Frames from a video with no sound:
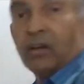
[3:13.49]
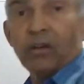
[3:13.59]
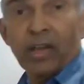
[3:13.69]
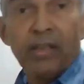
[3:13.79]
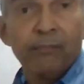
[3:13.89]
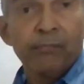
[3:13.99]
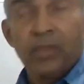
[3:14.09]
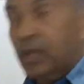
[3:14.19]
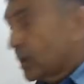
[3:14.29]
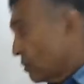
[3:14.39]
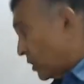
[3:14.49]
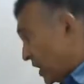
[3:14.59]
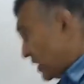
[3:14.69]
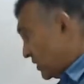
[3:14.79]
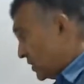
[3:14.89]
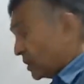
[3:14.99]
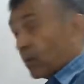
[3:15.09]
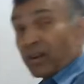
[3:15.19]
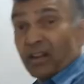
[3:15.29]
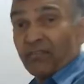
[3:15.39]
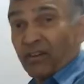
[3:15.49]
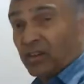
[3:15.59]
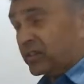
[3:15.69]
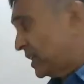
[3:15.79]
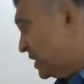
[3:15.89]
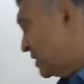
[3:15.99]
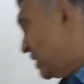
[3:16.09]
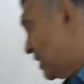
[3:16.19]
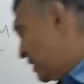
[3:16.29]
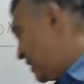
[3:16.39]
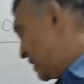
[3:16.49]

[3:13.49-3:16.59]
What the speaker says: Okay, this is a quadratic function, yeah.